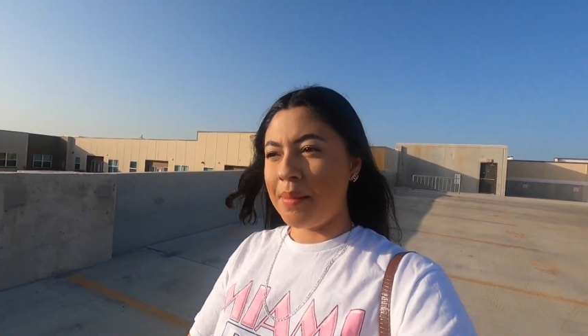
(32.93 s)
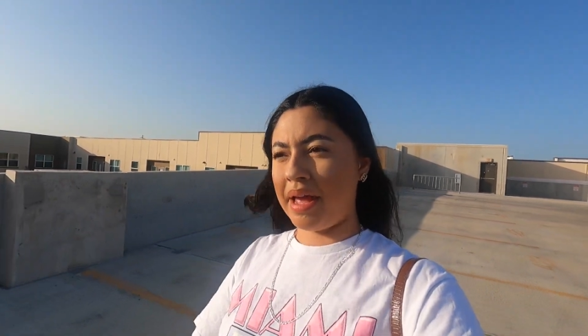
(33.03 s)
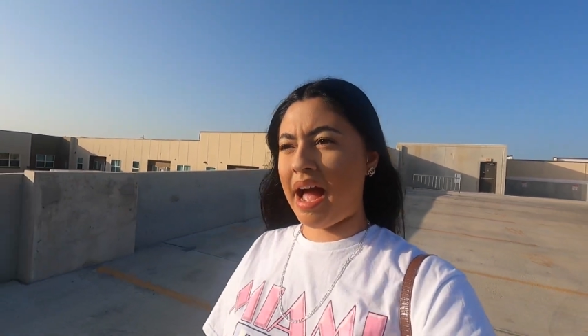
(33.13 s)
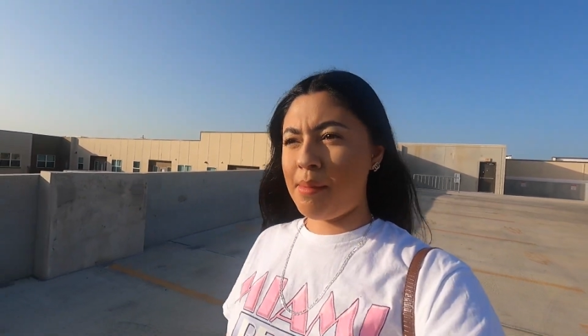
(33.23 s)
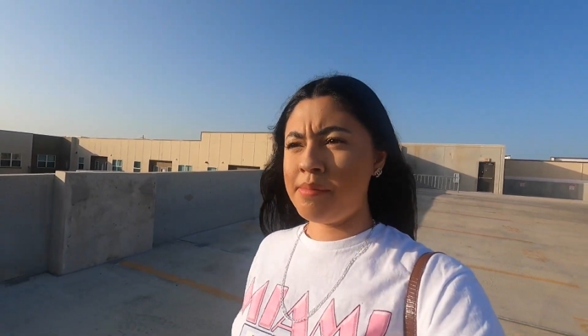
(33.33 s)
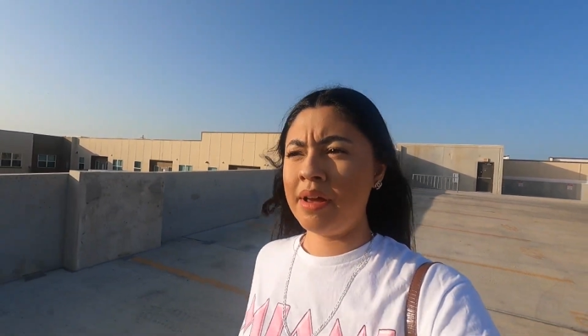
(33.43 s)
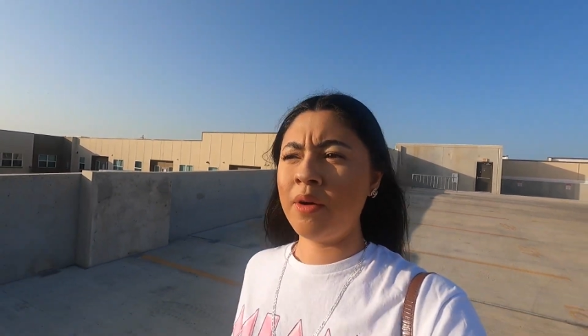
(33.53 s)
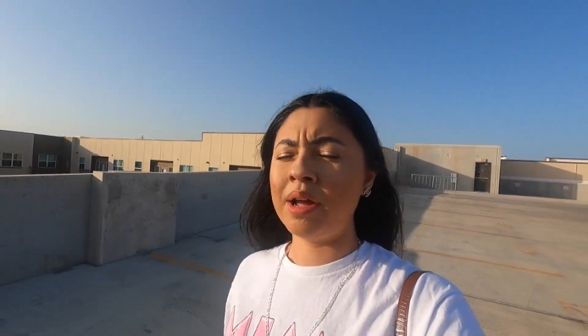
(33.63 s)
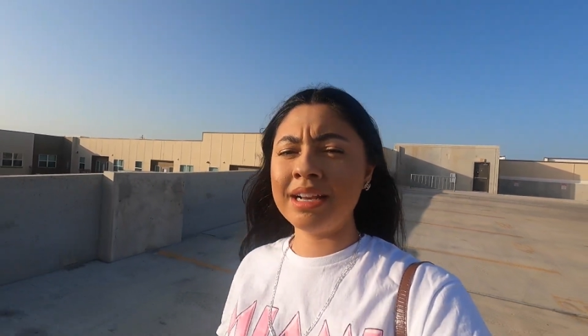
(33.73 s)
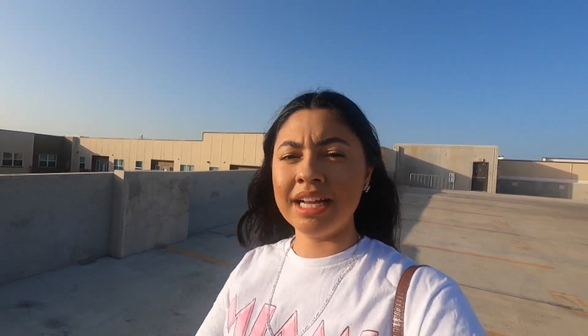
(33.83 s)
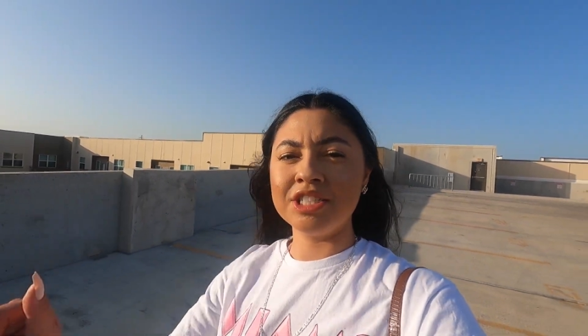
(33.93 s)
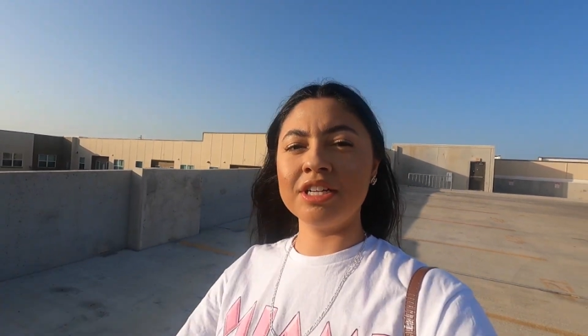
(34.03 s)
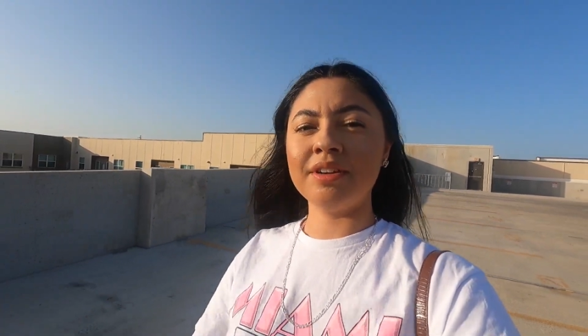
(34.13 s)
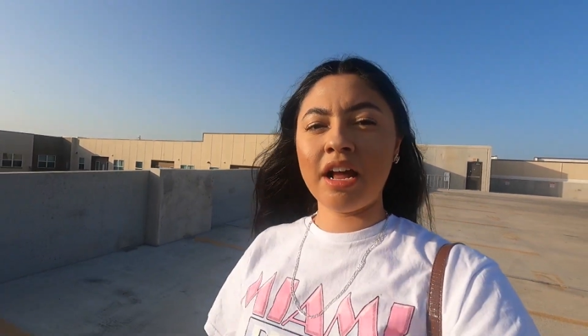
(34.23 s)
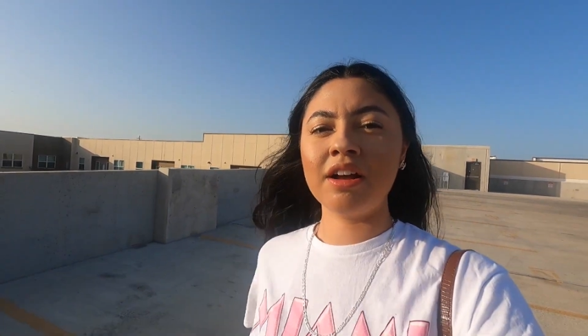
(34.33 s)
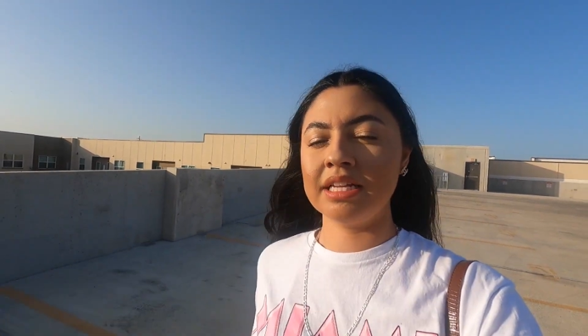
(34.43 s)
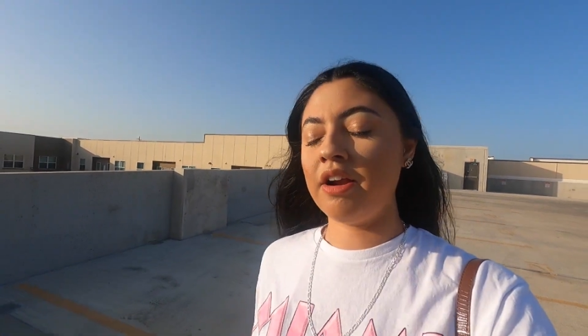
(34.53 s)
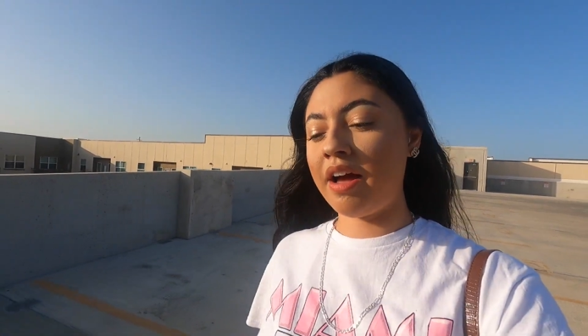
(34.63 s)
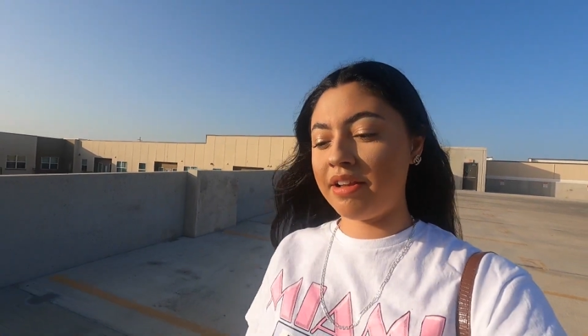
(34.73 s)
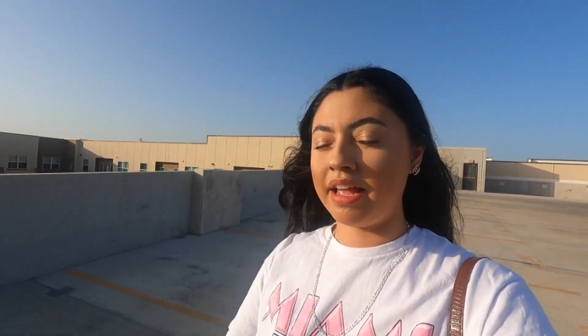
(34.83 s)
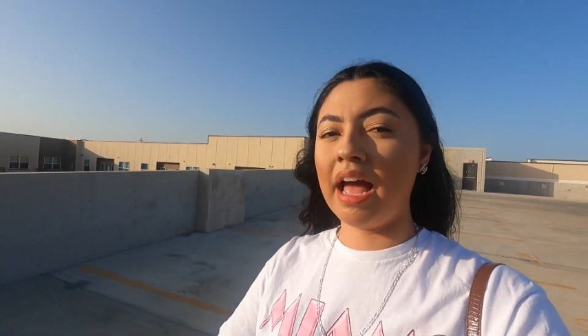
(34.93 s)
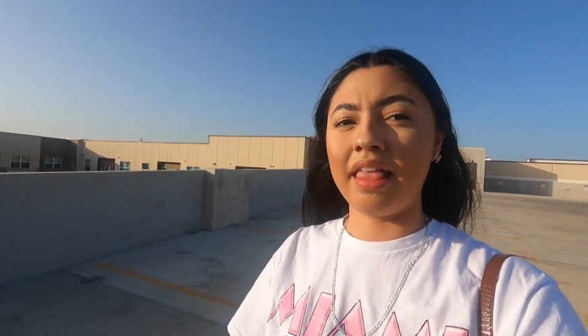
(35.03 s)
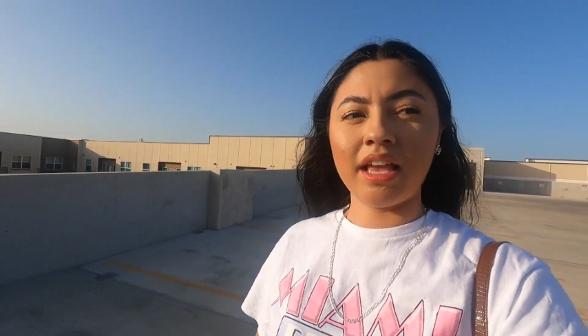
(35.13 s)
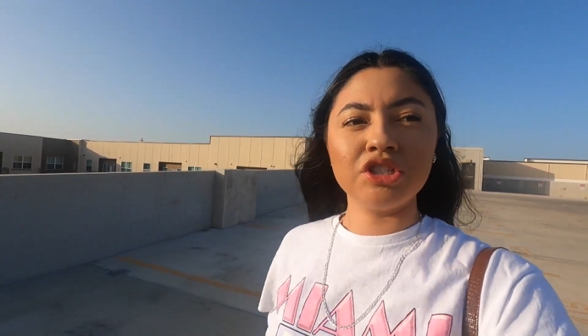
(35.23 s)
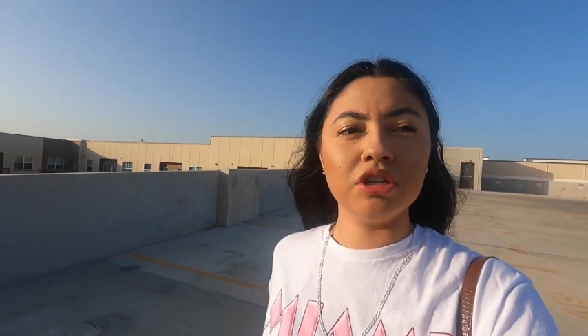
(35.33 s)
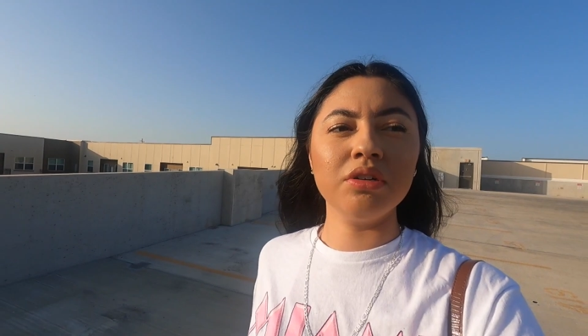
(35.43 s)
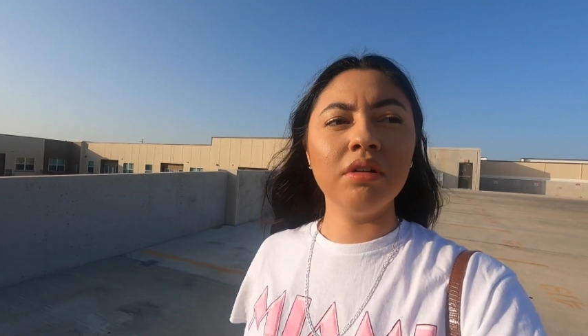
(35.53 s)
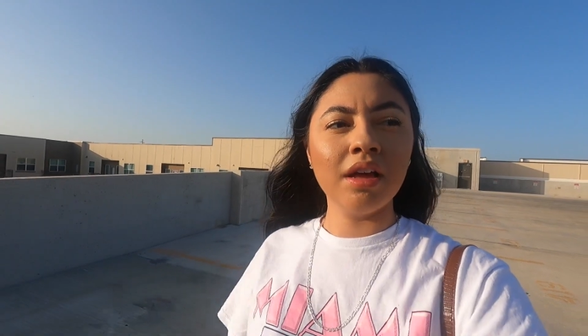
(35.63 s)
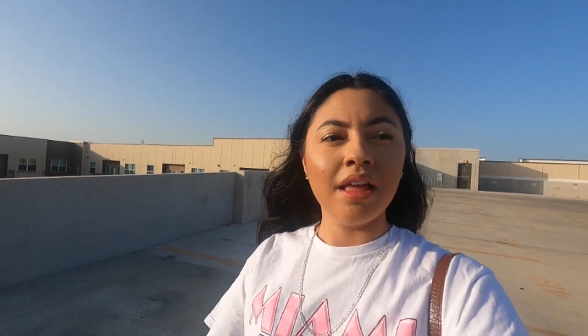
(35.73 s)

But yeah, I'm going to Desiree's right now because I don't have any eyelash glue,